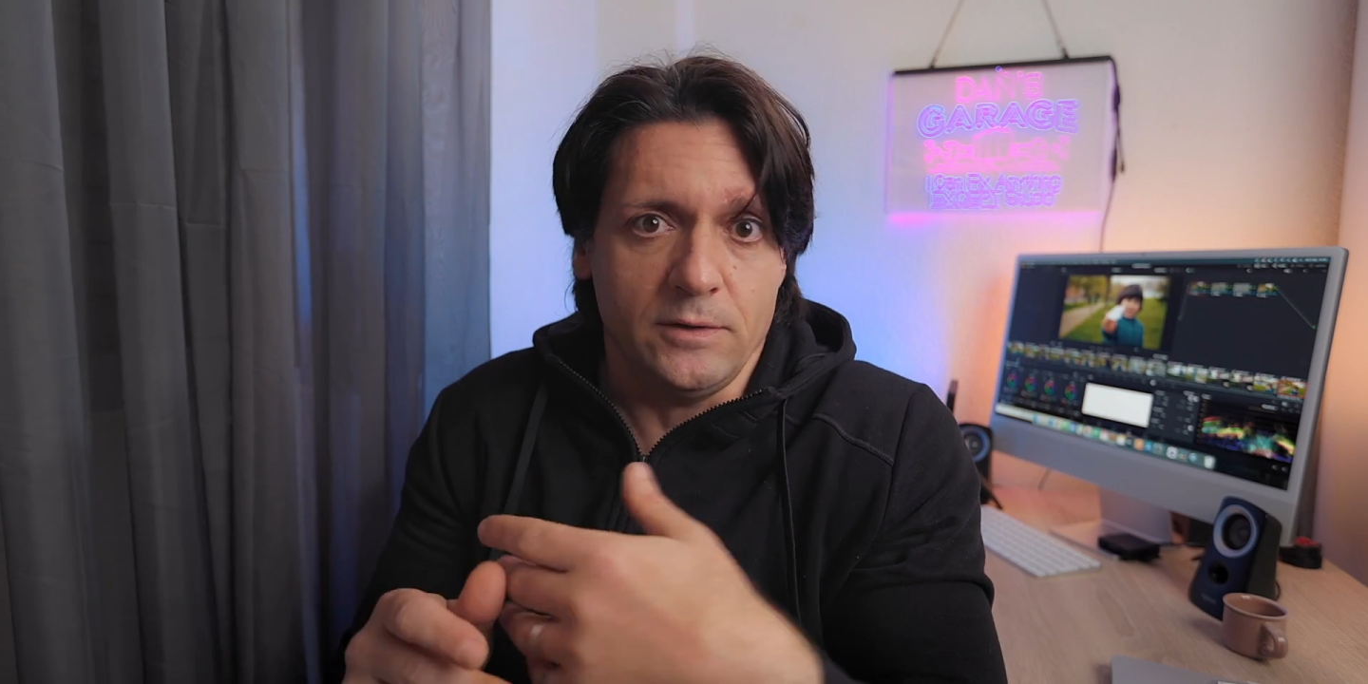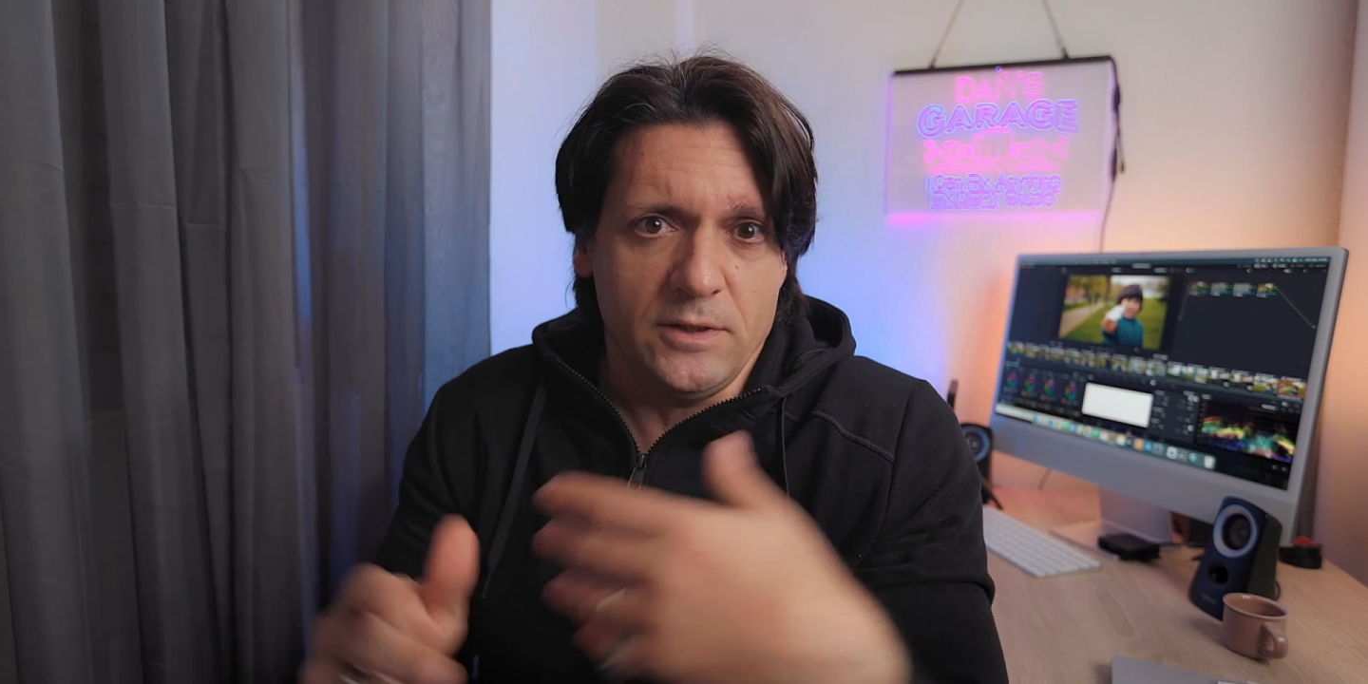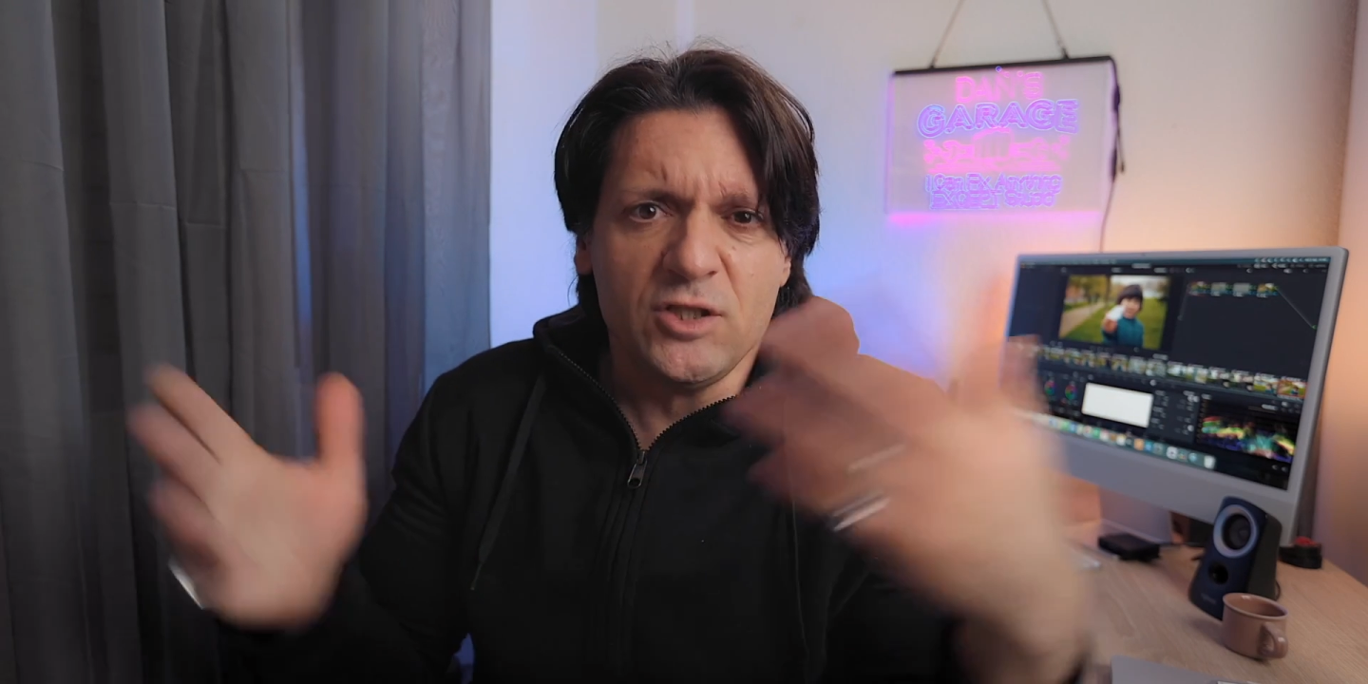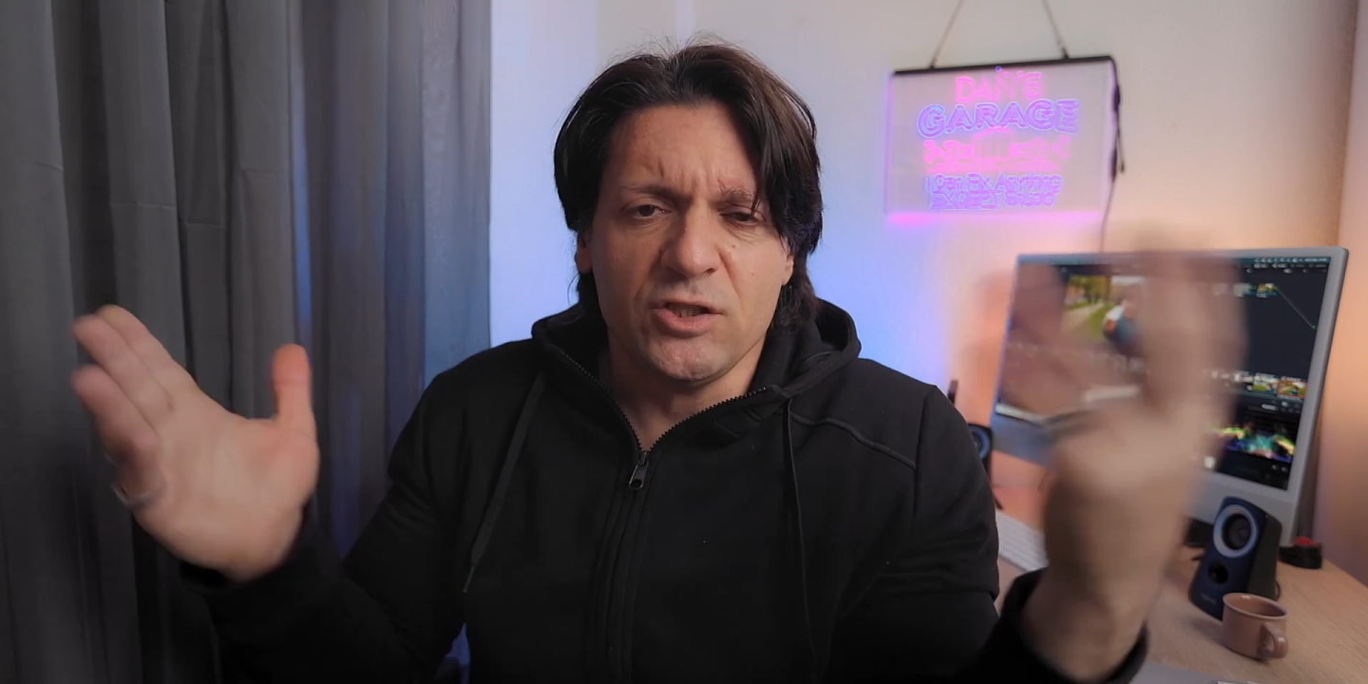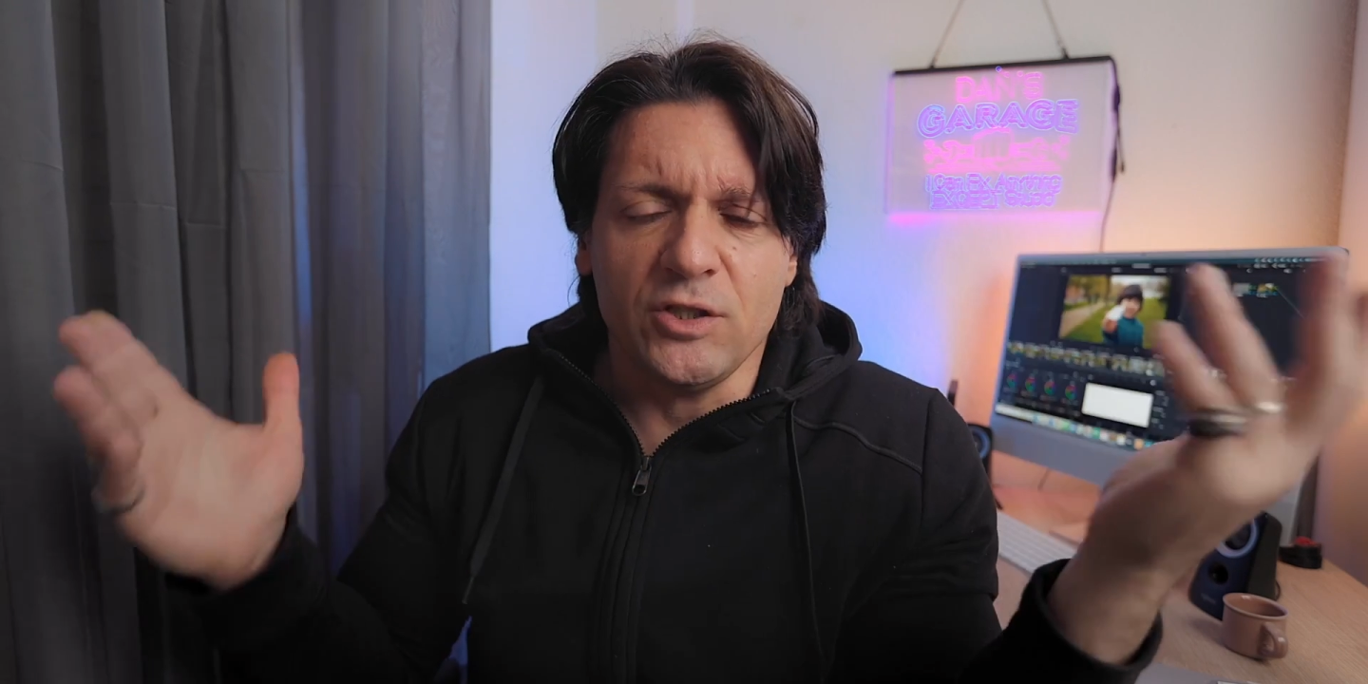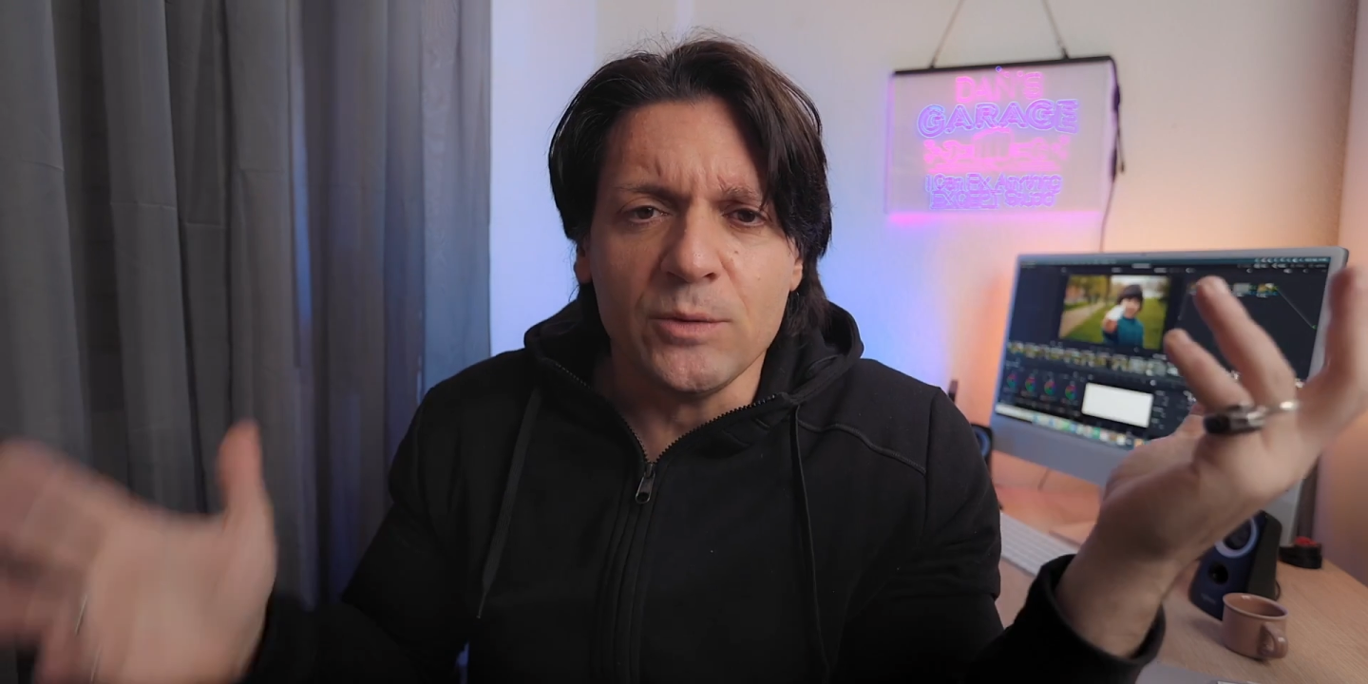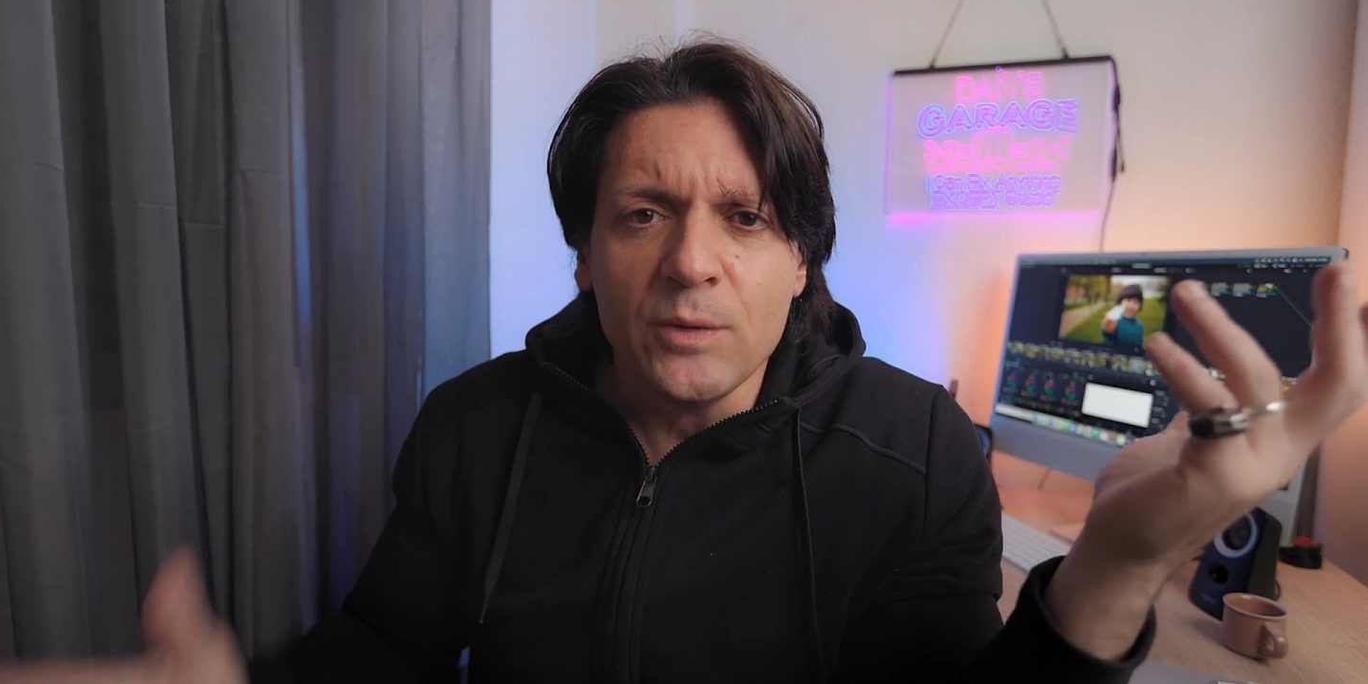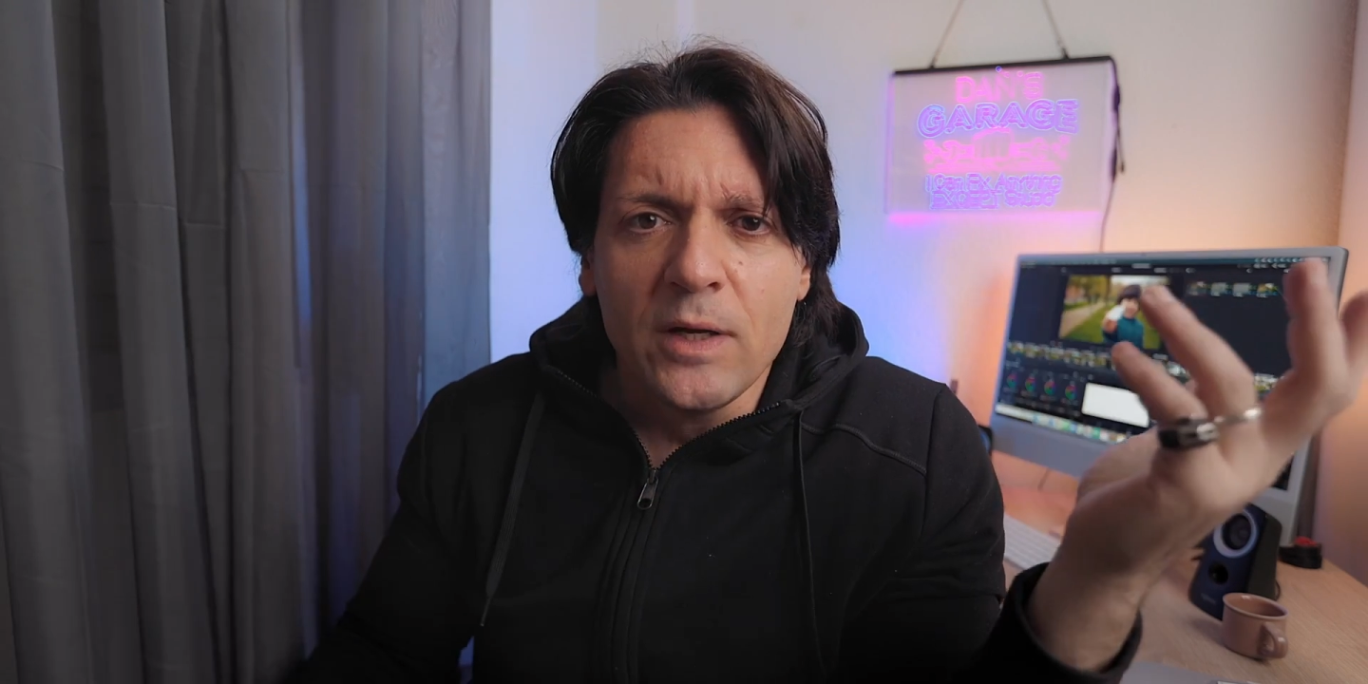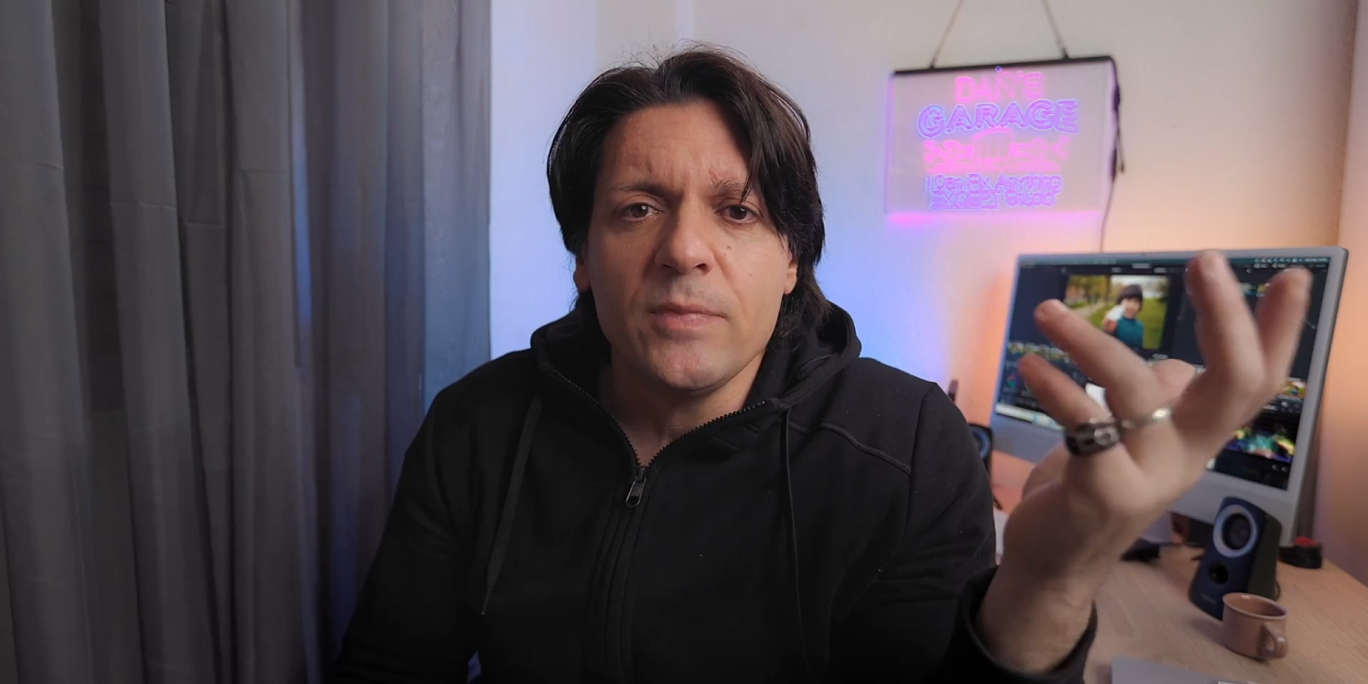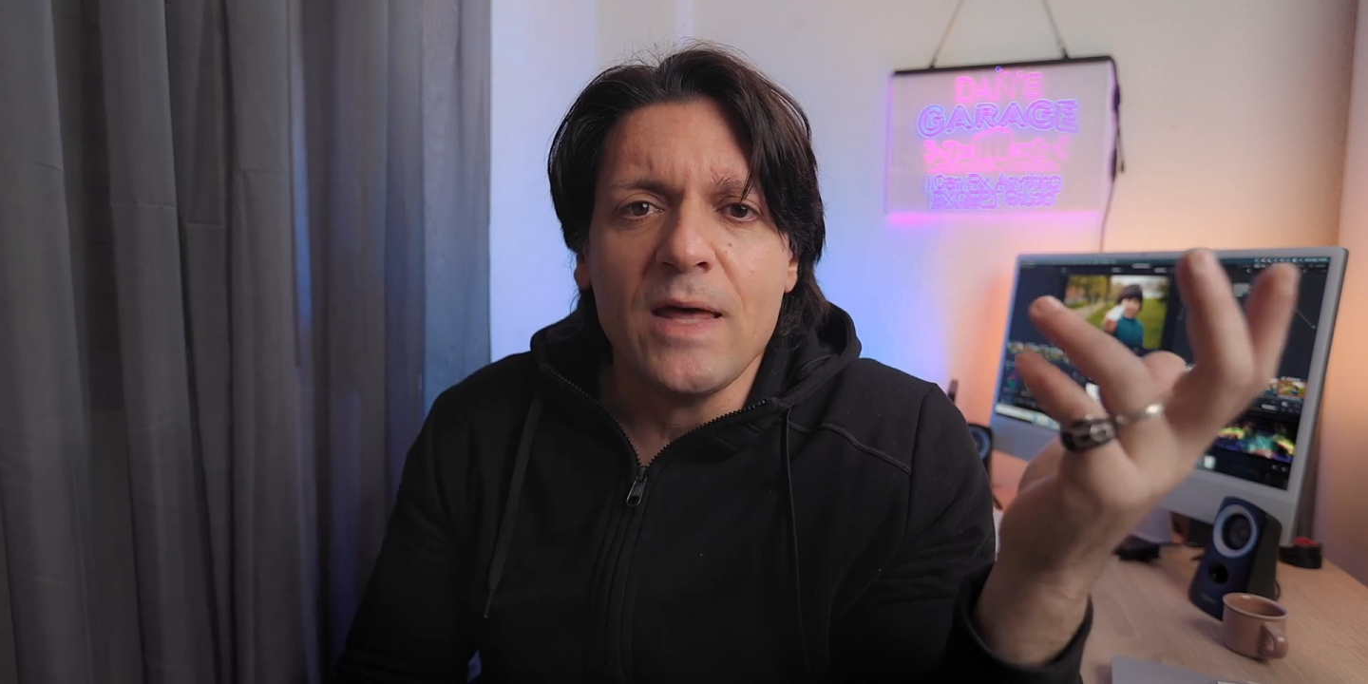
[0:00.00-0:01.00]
issue